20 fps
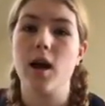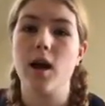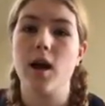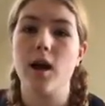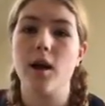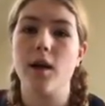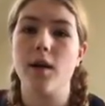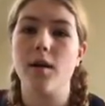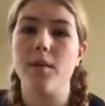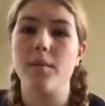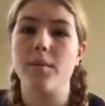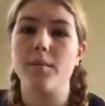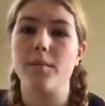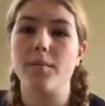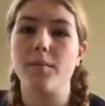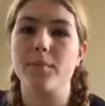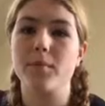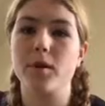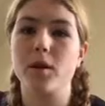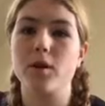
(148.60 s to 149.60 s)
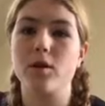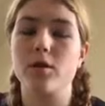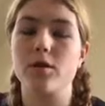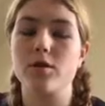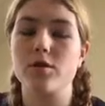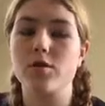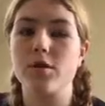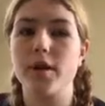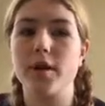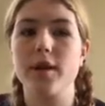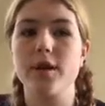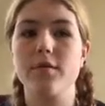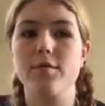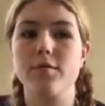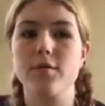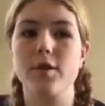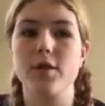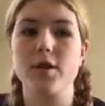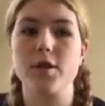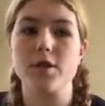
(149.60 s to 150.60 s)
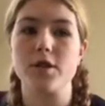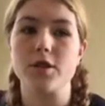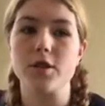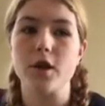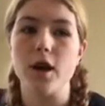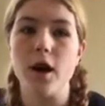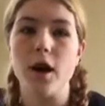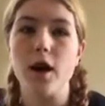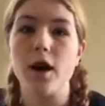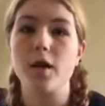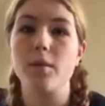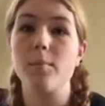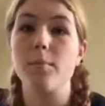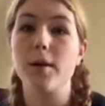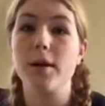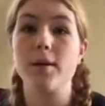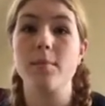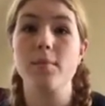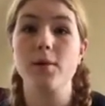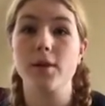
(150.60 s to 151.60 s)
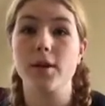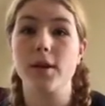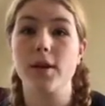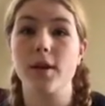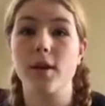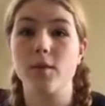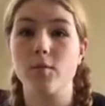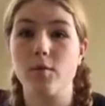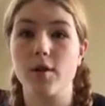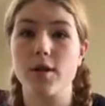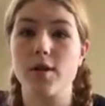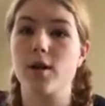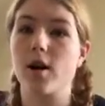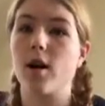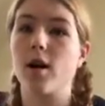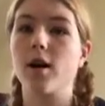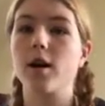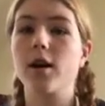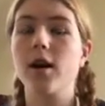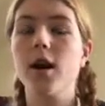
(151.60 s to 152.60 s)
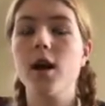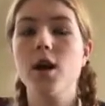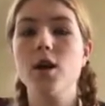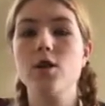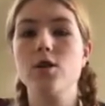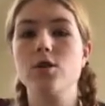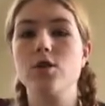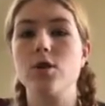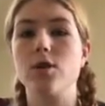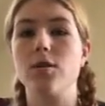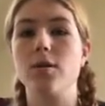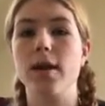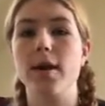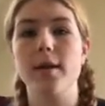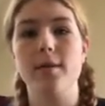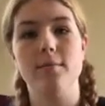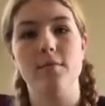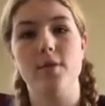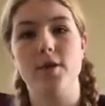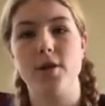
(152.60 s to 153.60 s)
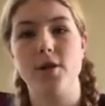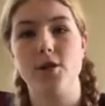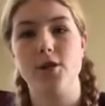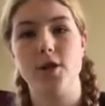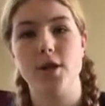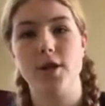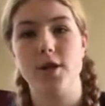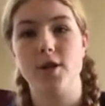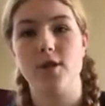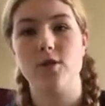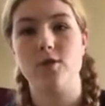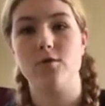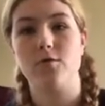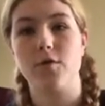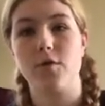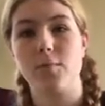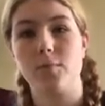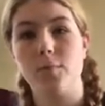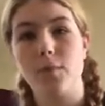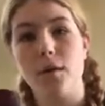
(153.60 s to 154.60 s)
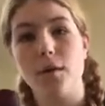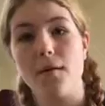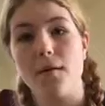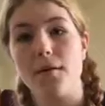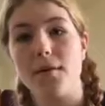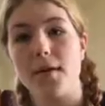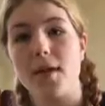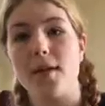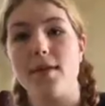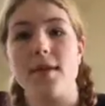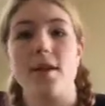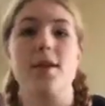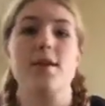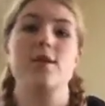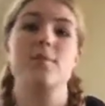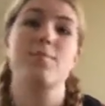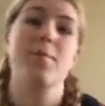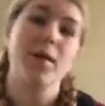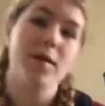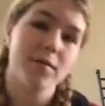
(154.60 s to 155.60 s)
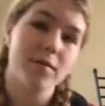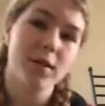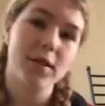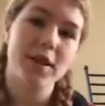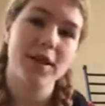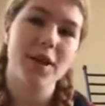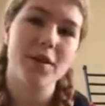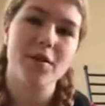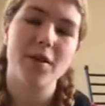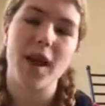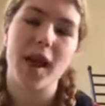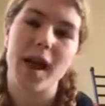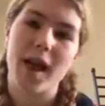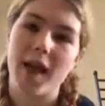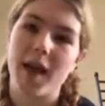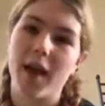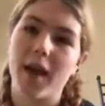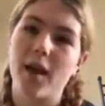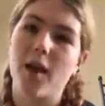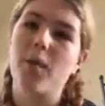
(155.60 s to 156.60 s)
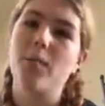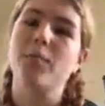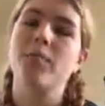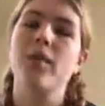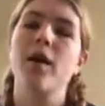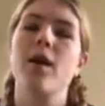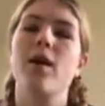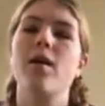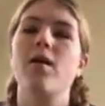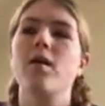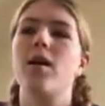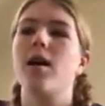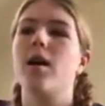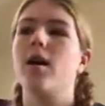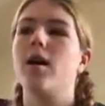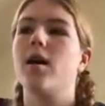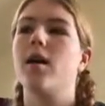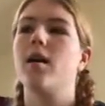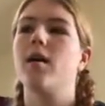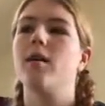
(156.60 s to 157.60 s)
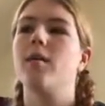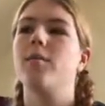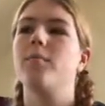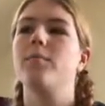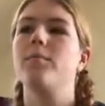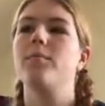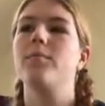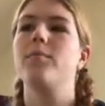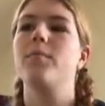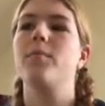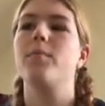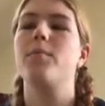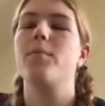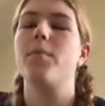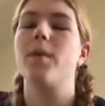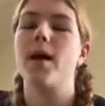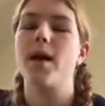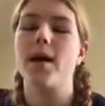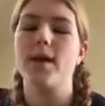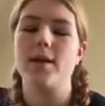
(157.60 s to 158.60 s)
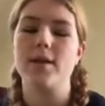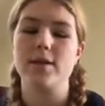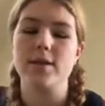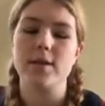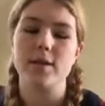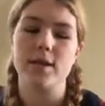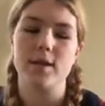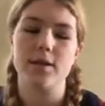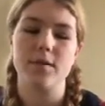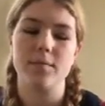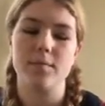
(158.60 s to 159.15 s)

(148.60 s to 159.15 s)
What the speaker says: the training for each dog, but I'm only getting 1 dog, so I am going to train it for both, and that is perfectly okay. But